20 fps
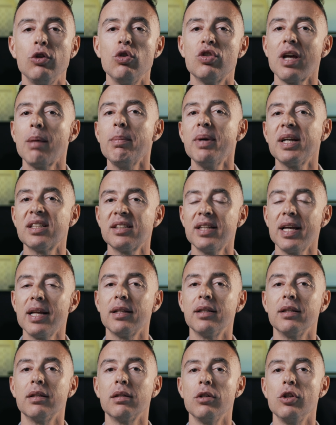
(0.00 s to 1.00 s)
To some
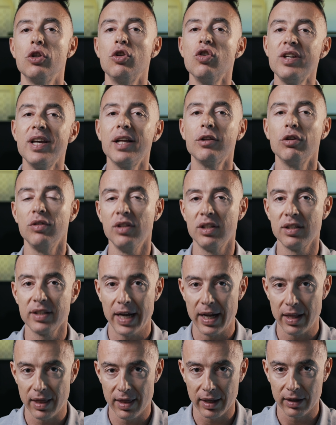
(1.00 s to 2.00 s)
extent, you get to
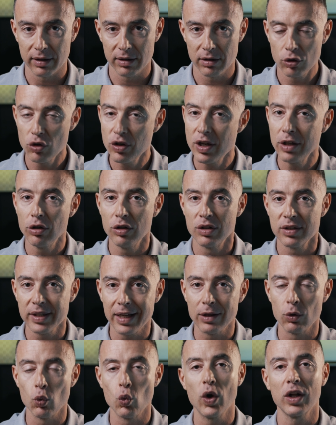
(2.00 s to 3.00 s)
decide that. You get to
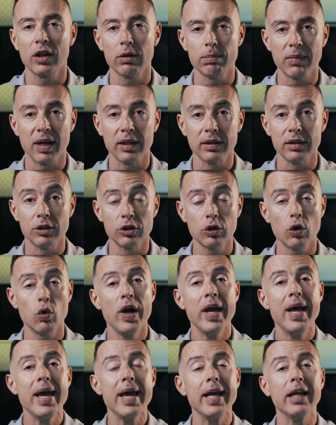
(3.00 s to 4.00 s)
decide what matters. So
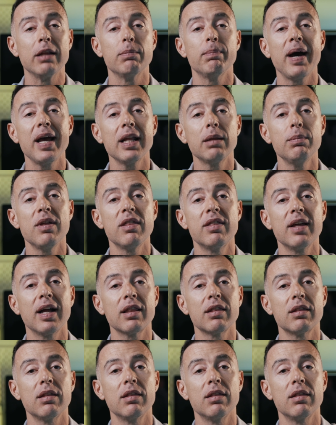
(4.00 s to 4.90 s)
it might be that